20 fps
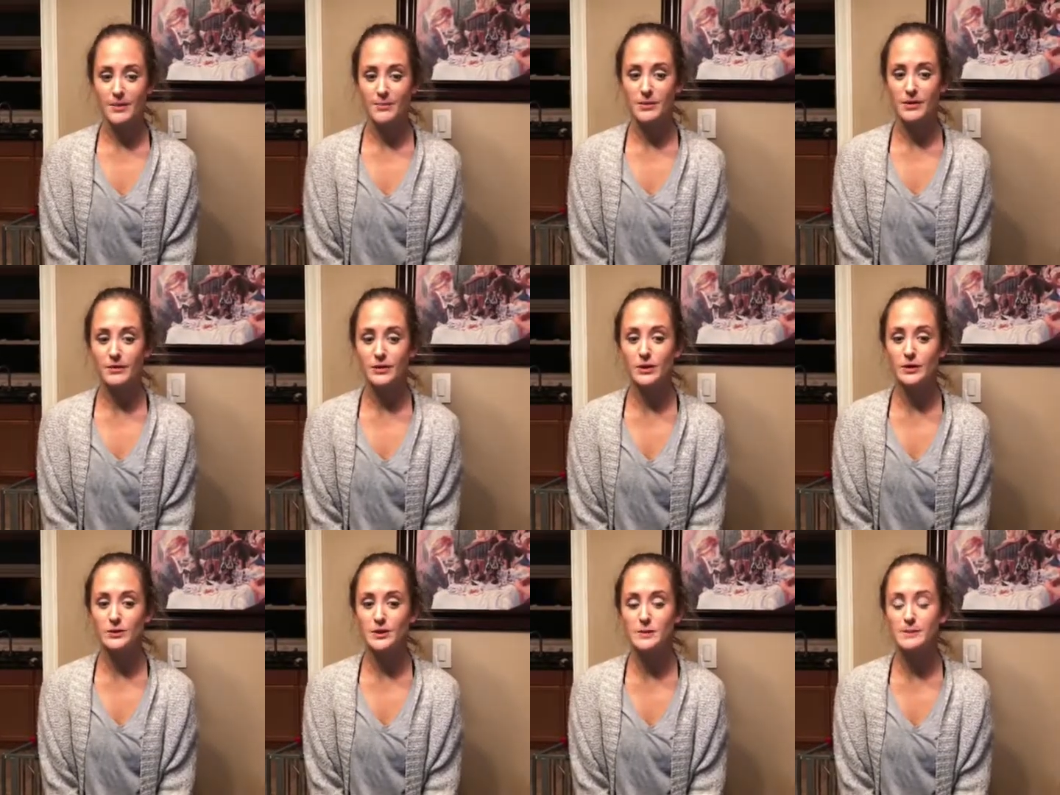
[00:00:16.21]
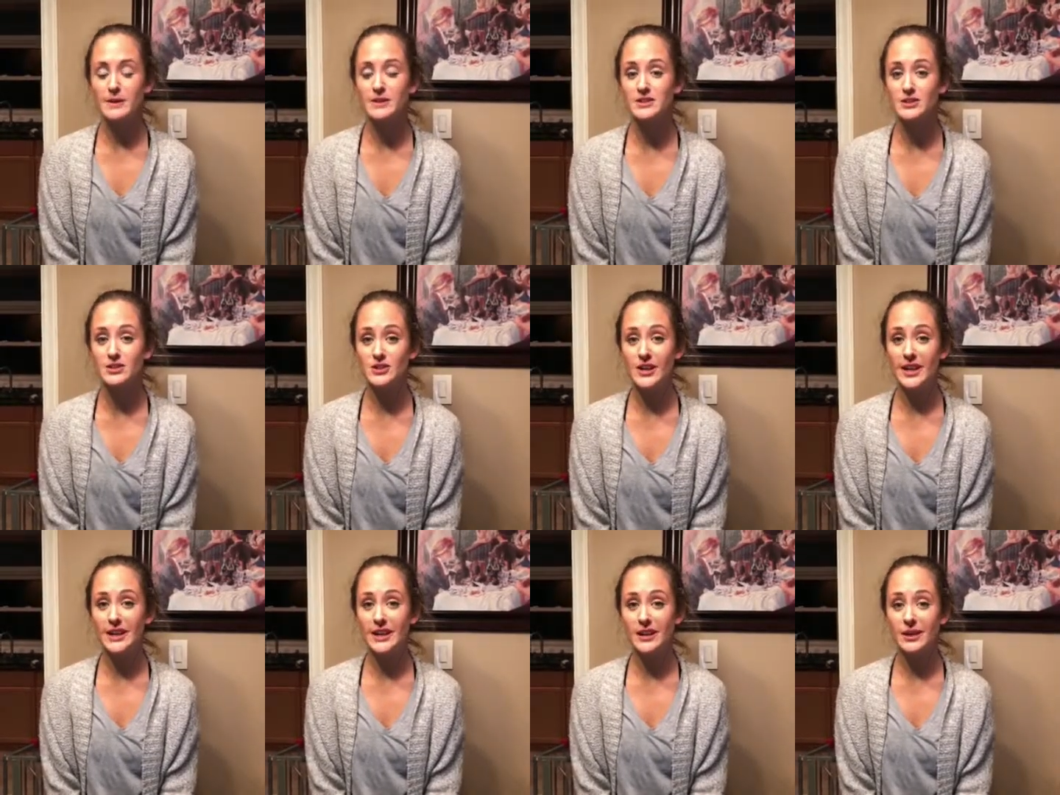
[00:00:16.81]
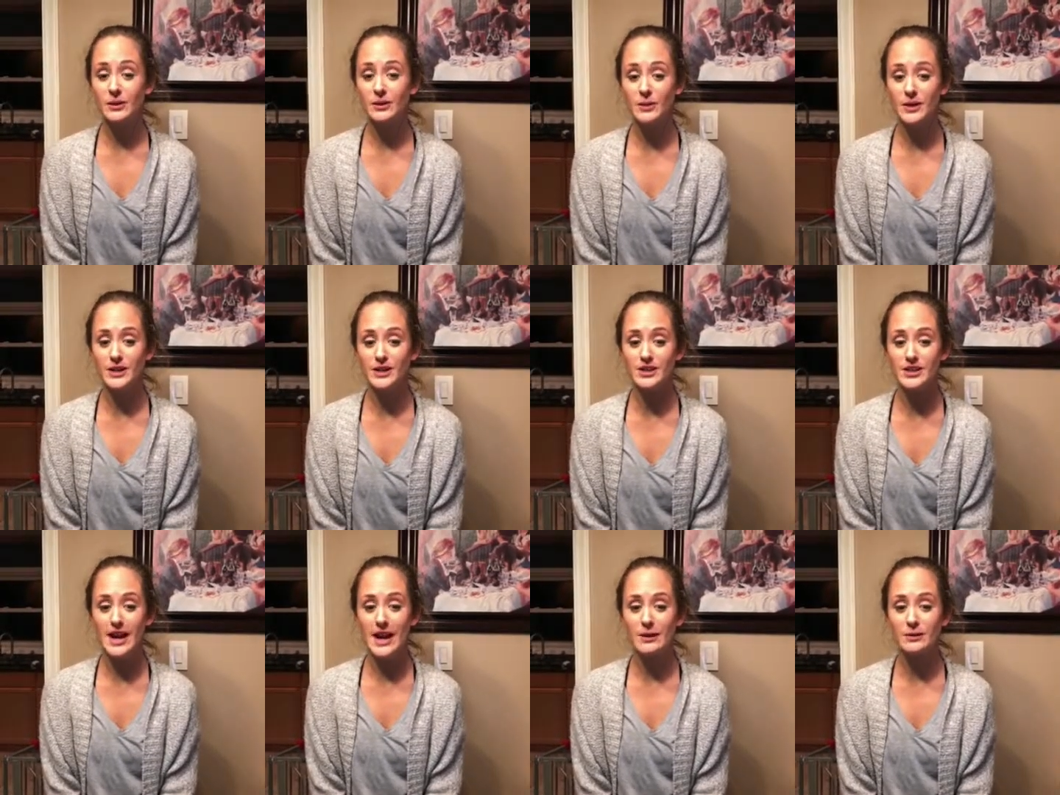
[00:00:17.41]
Pivotal response training,
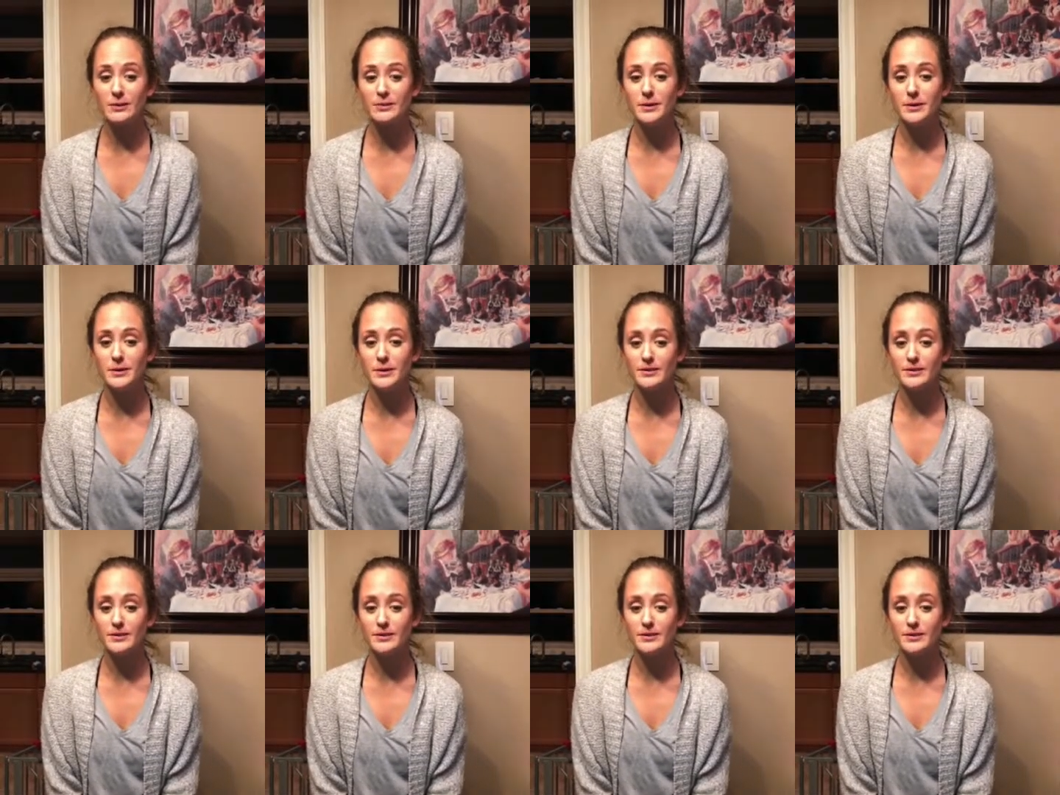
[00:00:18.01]
which I will be